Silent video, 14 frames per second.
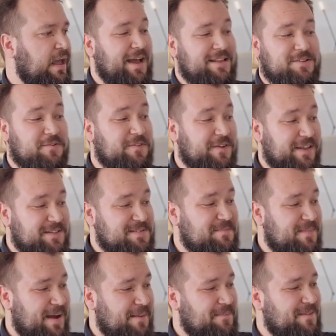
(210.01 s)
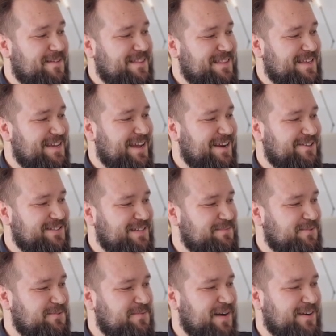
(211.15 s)
And don't forget to map the
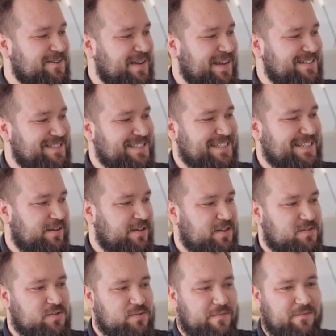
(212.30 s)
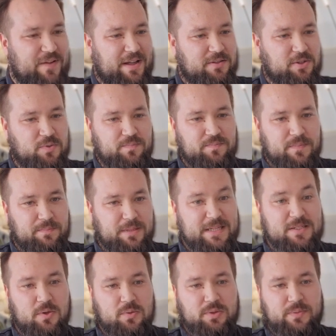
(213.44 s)
Airtable record I D into the value
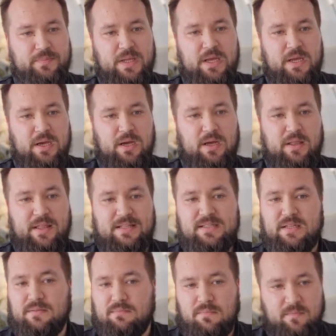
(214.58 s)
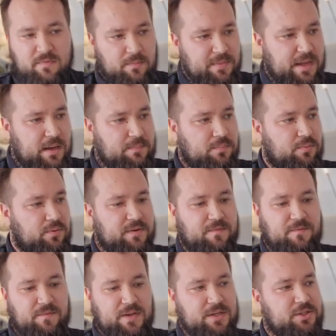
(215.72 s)
placeholder. That's it. From that point,
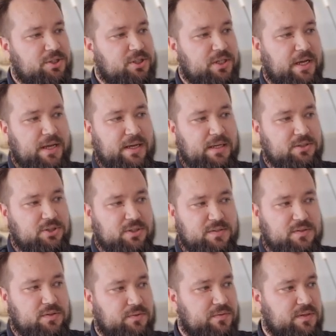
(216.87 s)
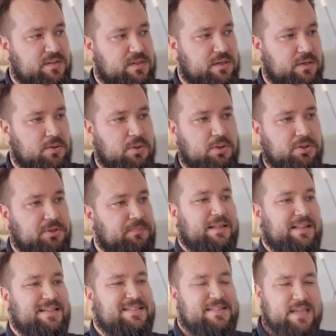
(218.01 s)
finish and just turn this thing on.
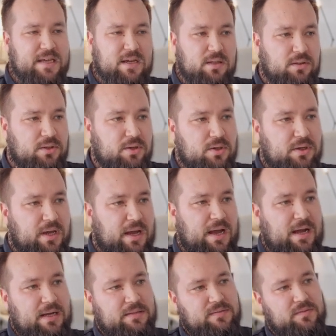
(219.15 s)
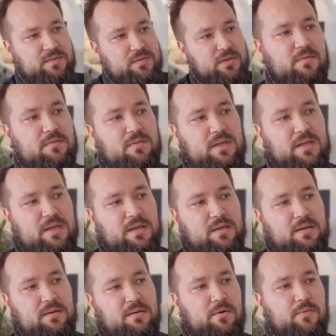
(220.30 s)
Let's take a look at
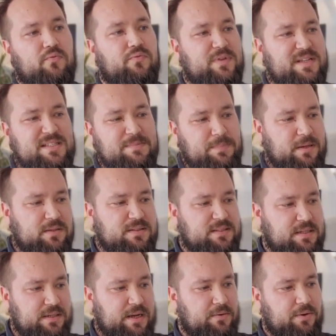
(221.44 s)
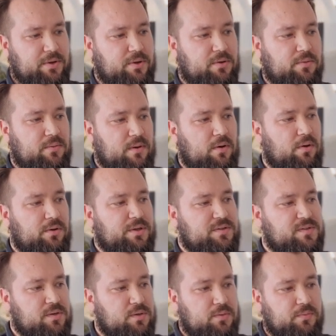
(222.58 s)
the Respell scenario on
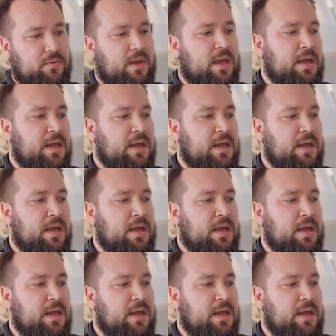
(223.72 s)
its own.